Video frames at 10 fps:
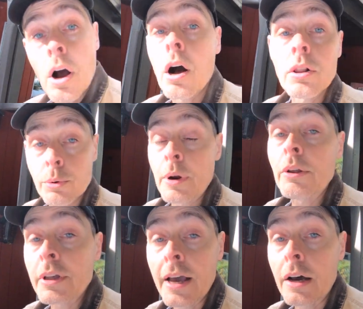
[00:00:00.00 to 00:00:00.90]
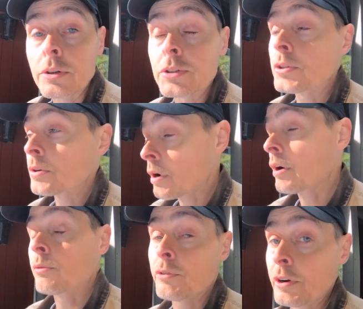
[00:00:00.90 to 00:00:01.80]
all around the house
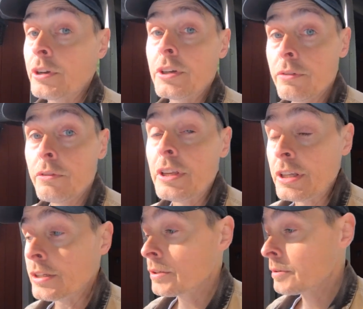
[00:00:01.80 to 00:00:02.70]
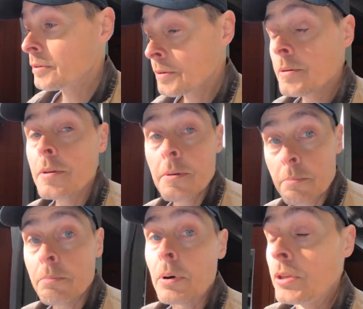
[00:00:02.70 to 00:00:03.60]
are very convenient,
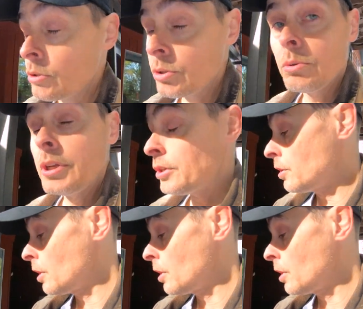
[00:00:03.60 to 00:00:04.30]
but you do need to